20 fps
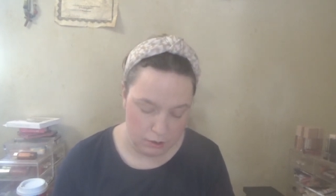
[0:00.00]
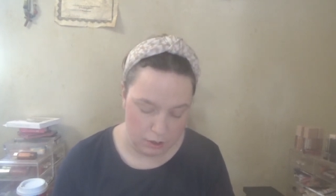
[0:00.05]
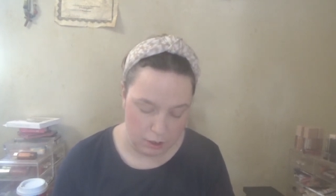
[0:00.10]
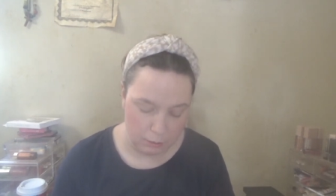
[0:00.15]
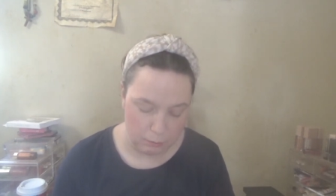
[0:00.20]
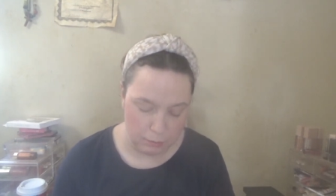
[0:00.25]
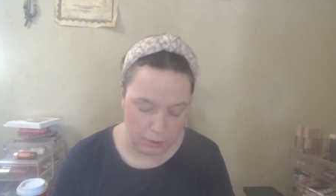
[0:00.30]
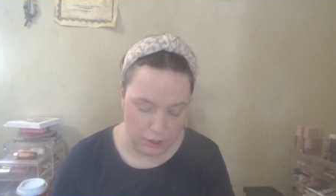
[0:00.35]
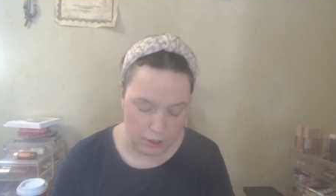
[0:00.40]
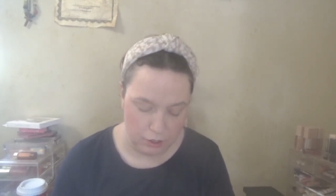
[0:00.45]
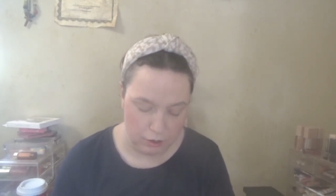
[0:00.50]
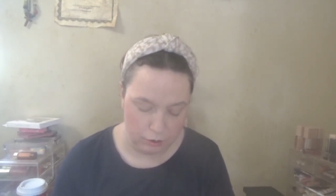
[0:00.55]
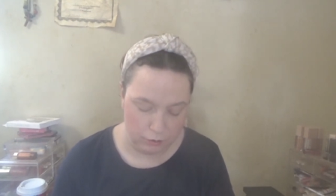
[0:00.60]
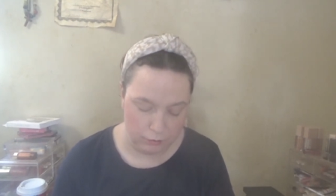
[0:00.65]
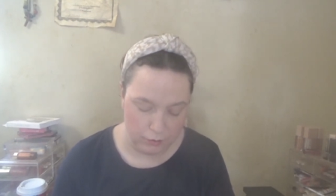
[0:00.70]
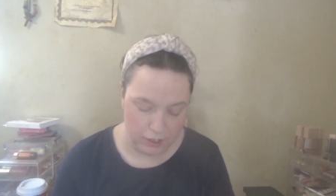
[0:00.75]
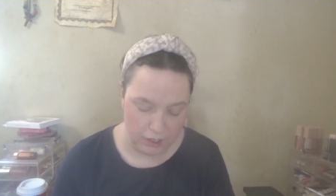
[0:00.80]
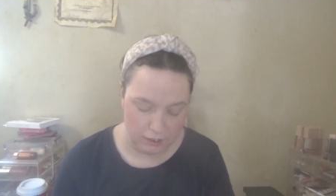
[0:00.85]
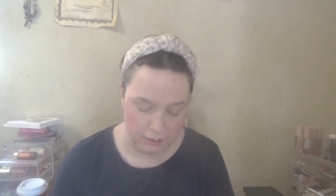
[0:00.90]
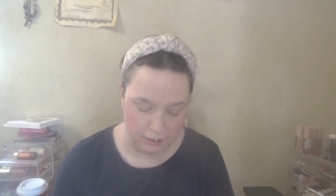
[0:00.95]
I'm going to use
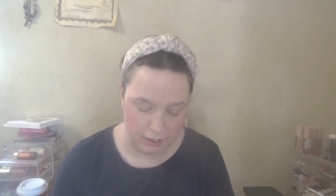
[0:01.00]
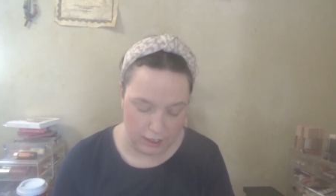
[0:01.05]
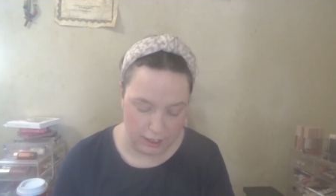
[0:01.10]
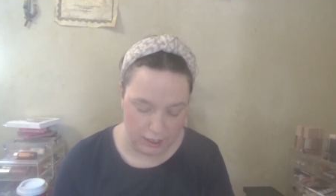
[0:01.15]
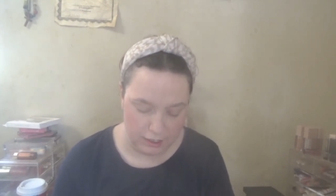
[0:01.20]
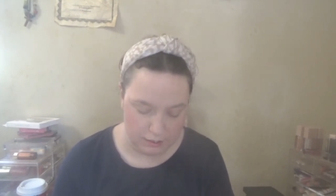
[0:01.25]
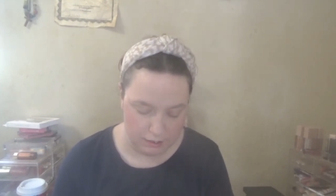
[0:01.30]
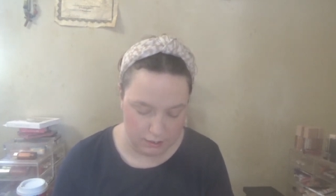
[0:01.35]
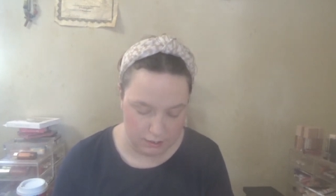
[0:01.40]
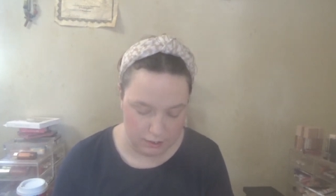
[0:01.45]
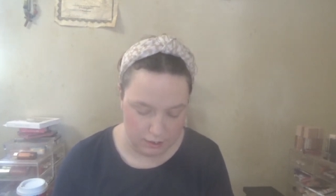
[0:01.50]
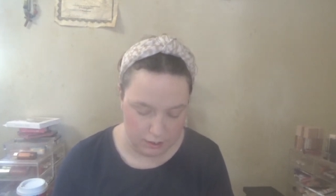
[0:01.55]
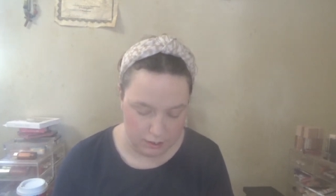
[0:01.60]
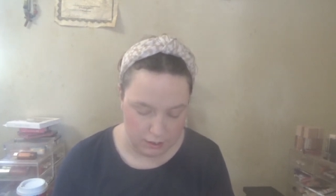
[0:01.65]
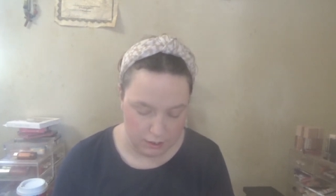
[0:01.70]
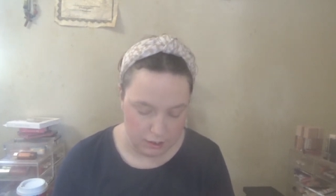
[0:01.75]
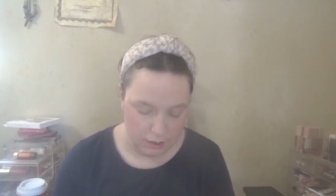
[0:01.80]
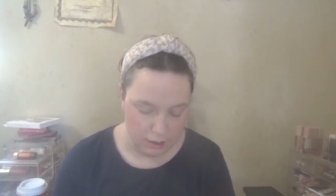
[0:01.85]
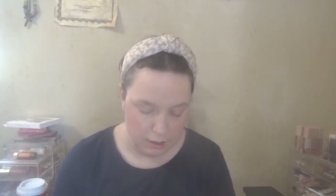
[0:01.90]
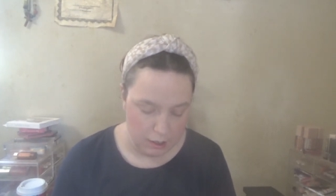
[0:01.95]
fan lights
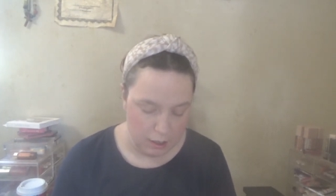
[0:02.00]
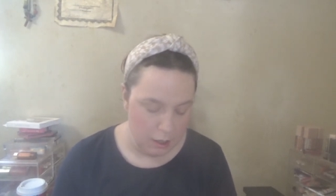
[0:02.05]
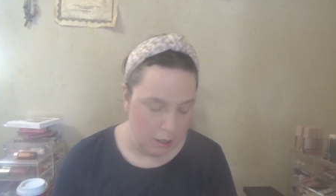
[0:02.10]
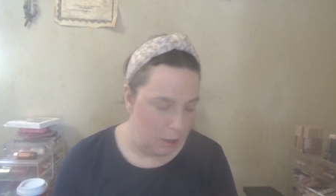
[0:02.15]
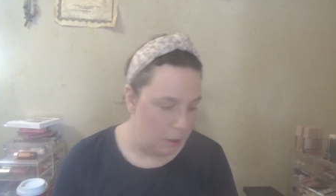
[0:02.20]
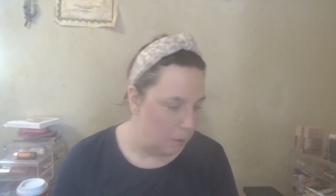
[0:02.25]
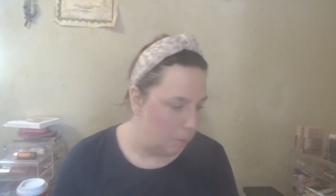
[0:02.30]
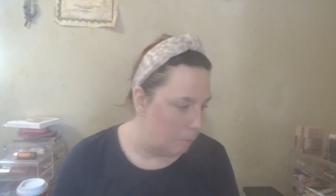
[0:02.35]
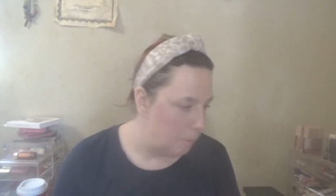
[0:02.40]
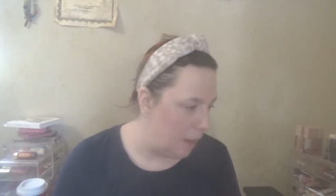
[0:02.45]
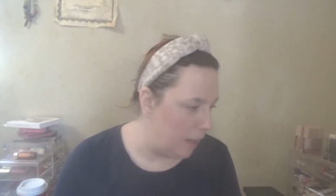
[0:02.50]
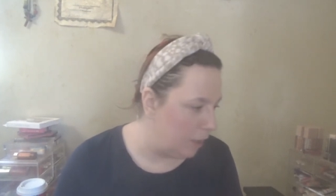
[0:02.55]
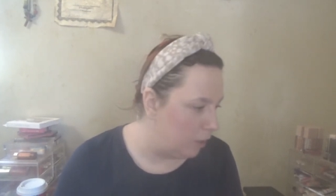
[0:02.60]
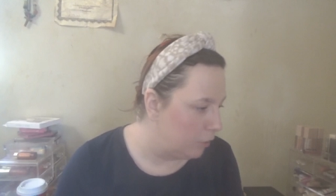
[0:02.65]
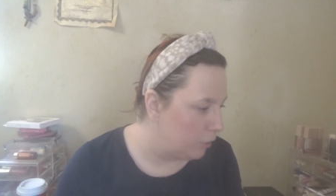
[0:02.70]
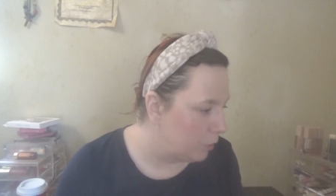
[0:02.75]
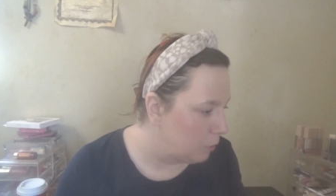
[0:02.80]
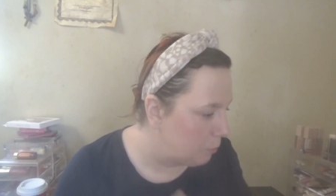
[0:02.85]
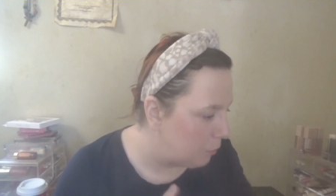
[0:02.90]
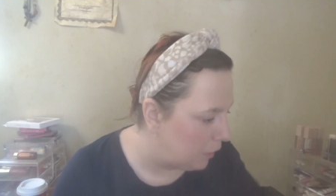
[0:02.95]

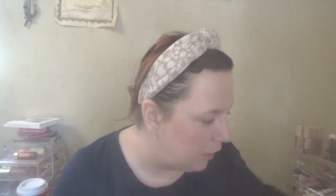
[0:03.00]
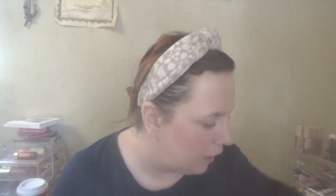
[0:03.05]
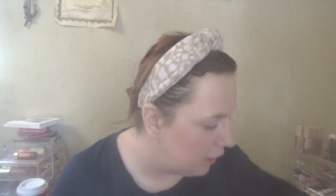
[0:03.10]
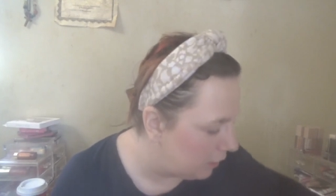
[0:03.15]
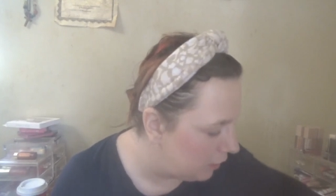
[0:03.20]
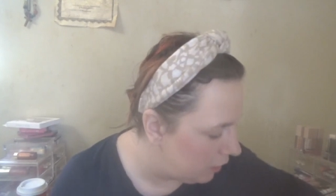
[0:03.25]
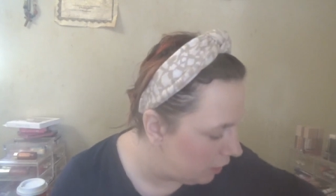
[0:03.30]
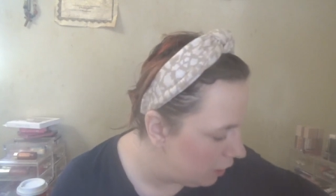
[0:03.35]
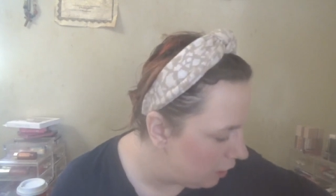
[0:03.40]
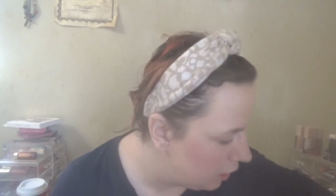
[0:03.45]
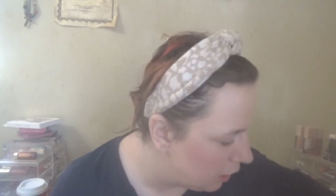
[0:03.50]
powder, but I think